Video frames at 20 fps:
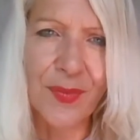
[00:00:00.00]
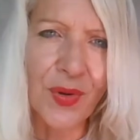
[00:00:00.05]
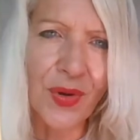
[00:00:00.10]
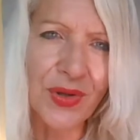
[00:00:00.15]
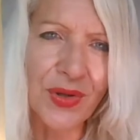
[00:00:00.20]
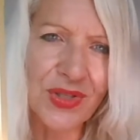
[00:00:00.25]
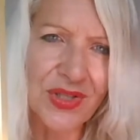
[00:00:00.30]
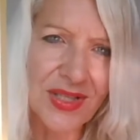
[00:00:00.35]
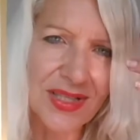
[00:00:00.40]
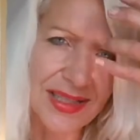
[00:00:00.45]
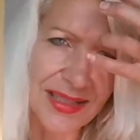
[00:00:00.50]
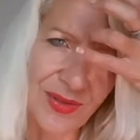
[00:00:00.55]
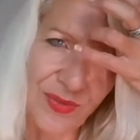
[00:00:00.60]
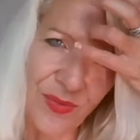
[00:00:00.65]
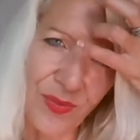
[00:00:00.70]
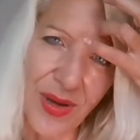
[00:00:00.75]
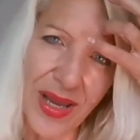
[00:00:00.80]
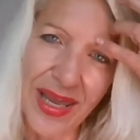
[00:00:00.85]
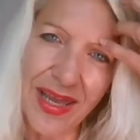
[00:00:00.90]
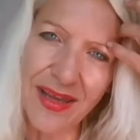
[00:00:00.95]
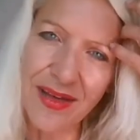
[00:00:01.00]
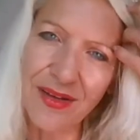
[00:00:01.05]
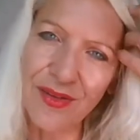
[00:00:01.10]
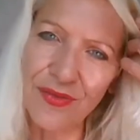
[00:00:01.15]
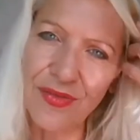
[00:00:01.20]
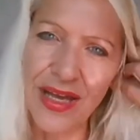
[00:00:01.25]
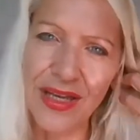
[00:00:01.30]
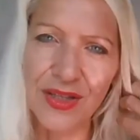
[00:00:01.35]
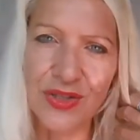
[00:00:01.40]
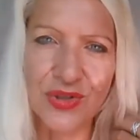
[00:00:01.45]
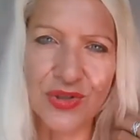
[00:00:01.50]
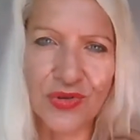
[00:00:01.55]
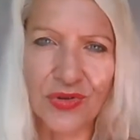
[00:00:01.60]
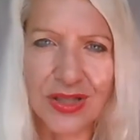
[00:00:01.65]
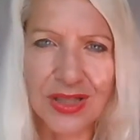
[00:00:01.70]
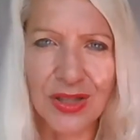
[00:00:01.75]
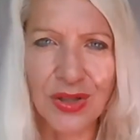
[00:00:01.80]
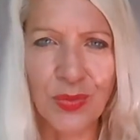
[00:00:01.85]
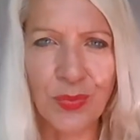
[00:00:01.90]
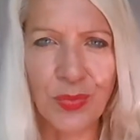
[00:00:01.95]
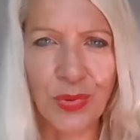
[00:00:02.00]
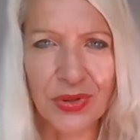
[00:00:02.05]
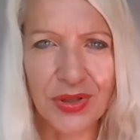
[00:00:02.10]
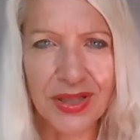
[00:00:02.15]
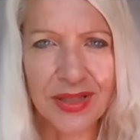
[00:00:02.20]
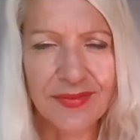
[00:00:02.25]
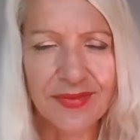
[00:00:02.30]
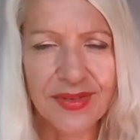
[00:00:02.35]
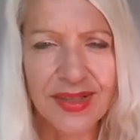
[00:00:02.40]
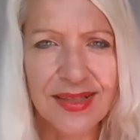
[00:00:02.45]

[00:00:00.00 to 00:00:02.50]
consciously aware of how you're treating your body.